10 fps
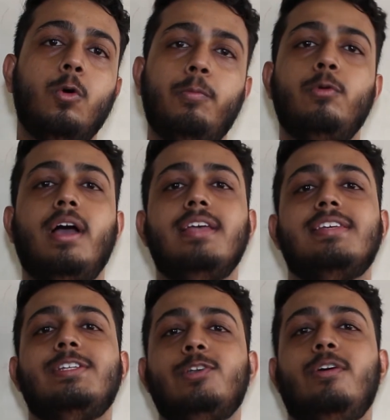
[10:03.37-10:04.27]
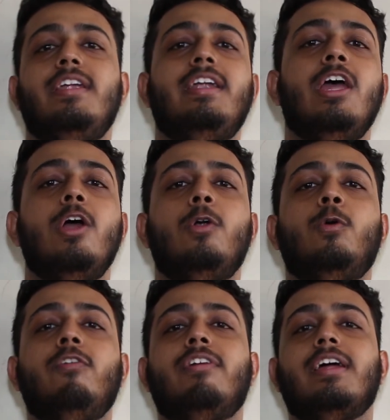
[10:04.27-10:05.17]
hope you guys enjoyed it.
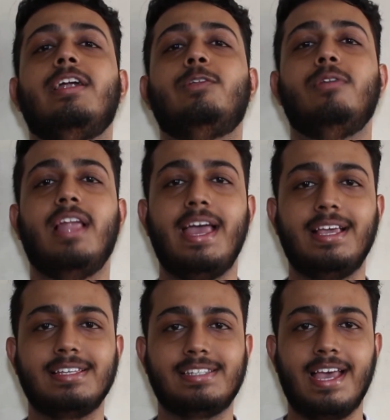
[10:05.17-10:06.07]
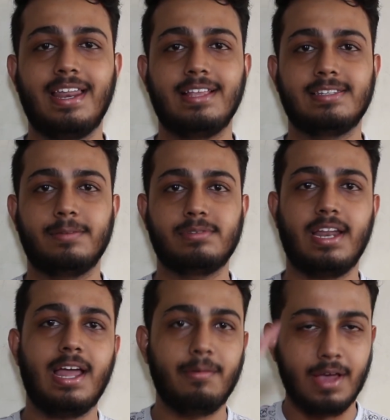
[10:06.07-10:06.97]
Don't forget to like, share, and
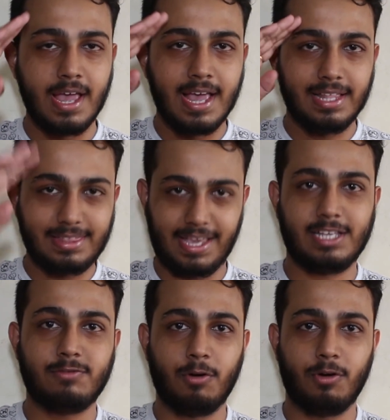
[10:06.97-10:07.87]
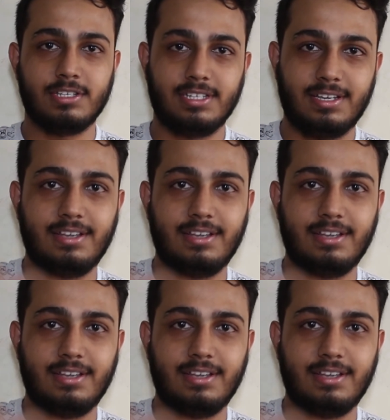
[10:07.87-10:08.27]
subscribe. Thanks for watching.